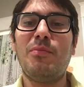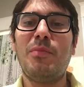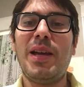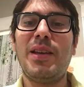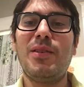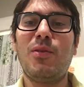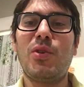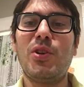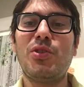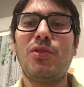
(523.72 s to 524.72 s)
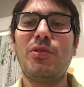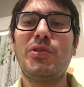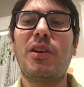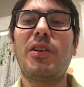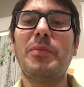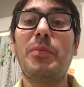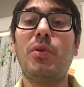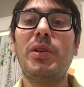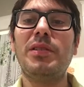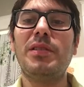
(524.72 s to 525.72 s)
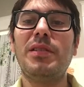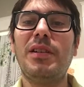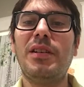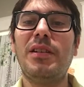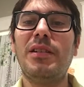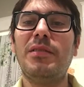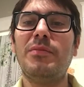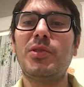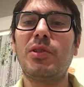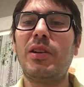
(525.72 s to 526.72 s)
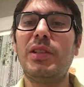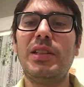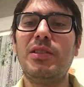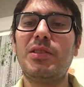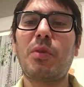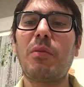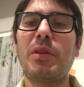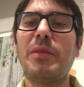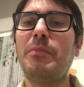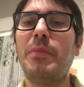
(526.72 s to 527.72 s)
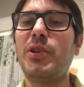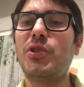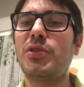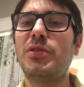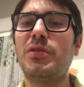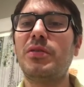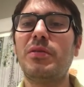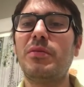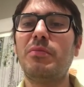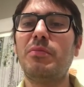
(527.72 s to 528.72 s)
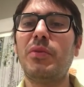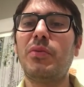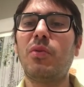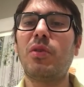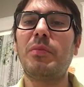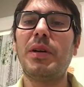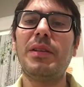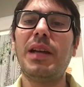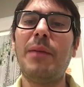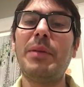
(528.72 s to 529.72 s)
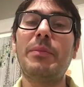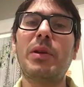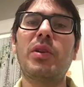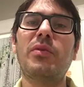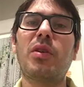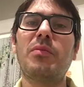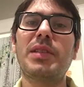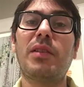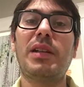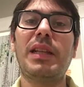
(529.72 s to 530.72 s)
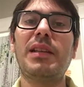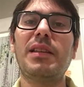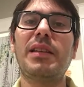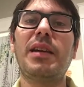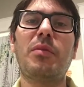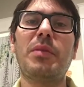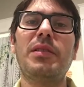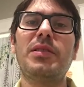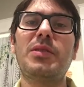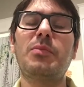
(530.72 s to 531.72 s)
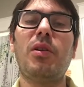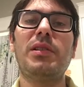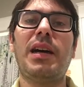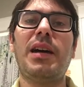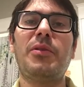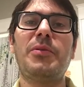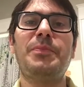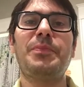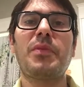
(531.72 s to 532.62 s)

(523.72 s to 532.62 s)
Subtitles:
my original starting point. So I know that this is probably mentioned before, but I'm an immigrant from Southern Italy. I'm from a small town,